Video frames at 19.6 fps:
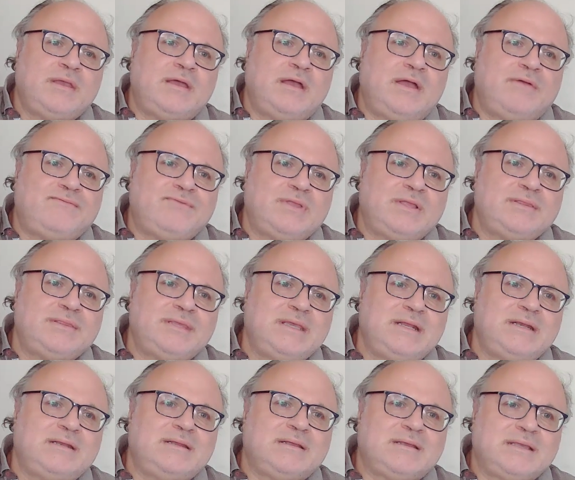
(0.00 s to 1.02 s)

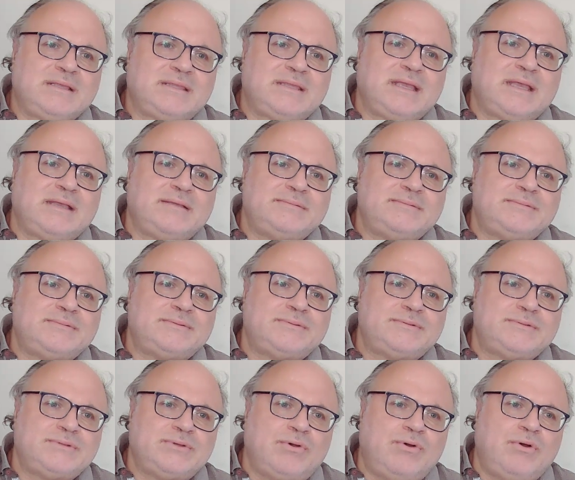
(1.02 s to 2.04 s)
Avtandil
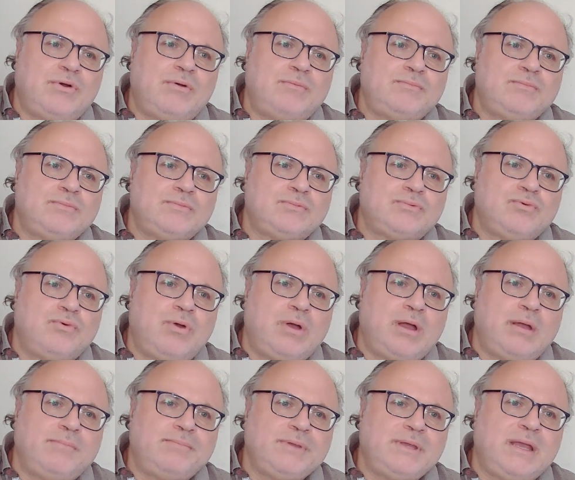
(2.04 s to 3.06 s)
returns home to
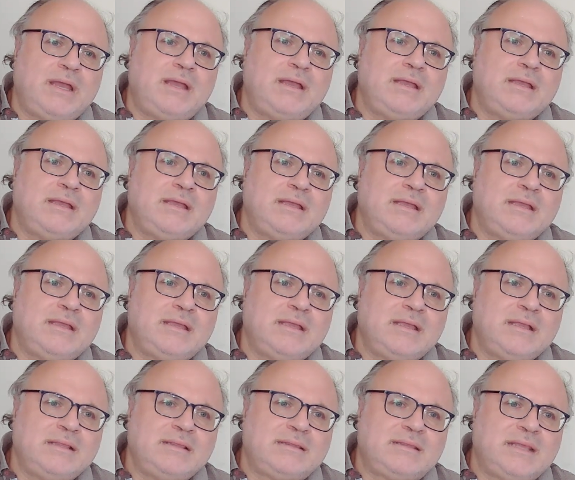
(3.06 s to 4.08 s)
Arabia
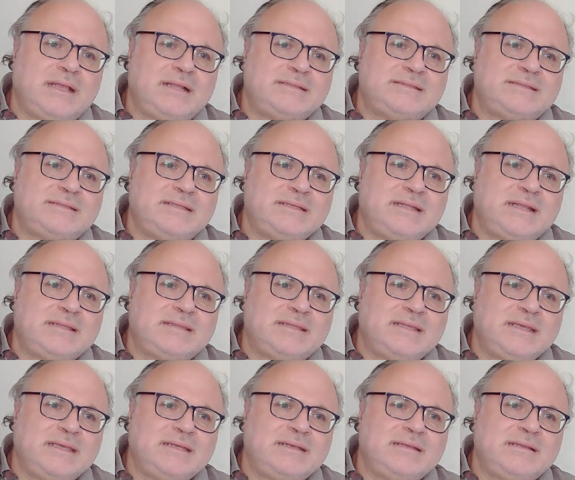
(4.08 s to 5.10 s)
and tells
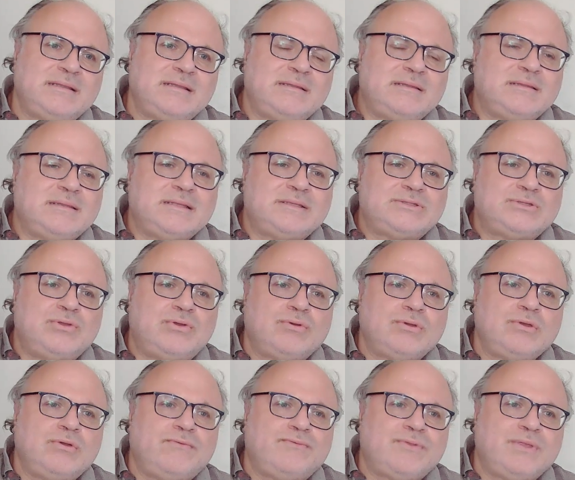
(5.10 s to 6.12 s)
Tinatin the
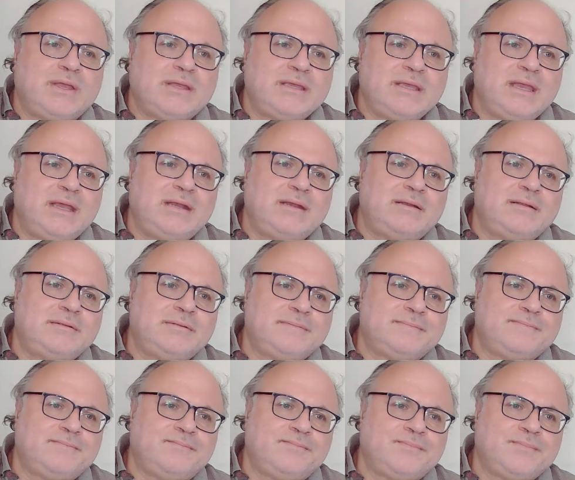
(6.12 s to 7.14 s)
story of Tariel.
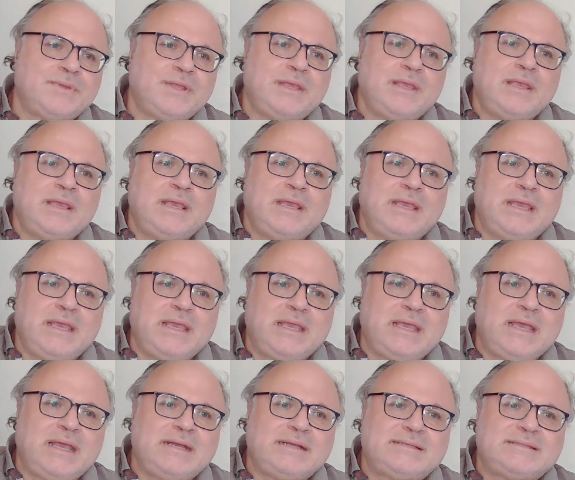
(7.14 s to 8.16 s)

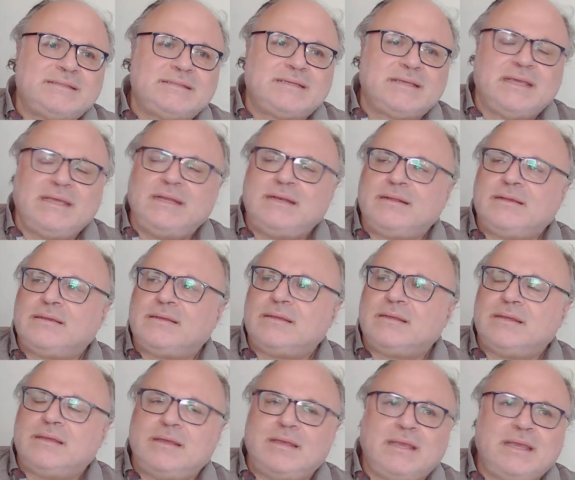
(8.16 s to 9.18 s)
Against King,
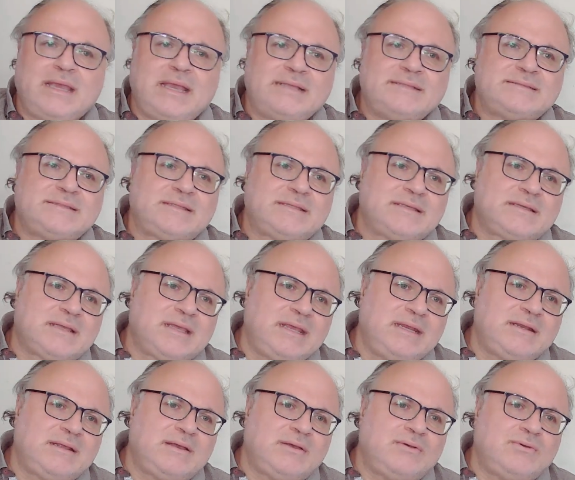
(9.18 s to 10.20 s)
against
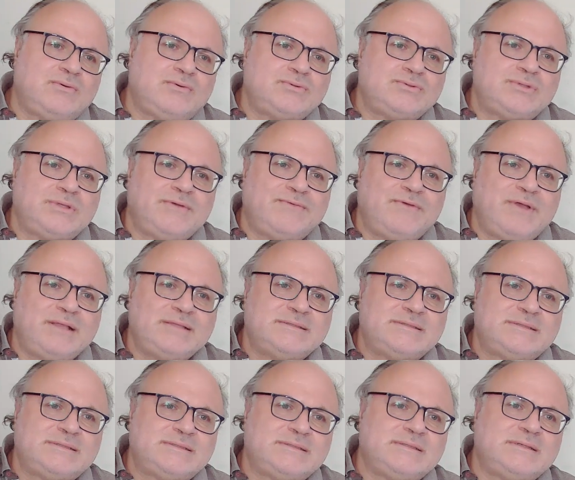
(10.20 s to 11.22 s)
King
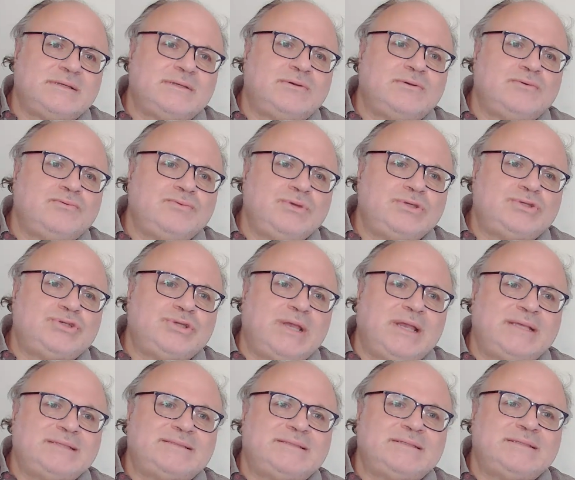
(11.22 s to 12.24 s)
Rostevan's
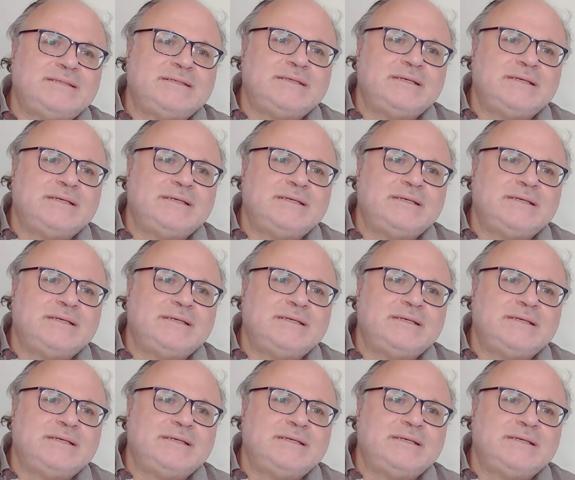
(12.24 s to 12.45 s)
wishes,